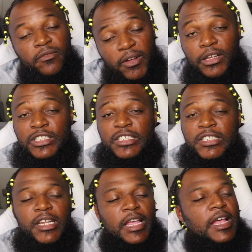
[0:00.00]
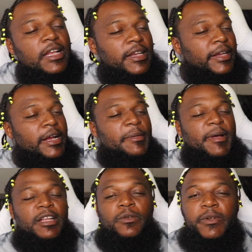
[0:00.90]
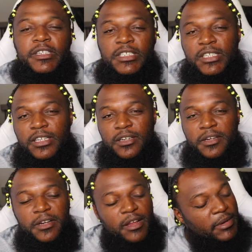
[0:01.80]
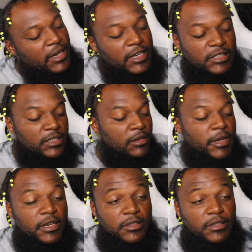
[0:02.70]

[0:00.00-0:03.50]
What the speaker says: faulty shit. Didn't care about the real shit. You know what I mean? That shit don't make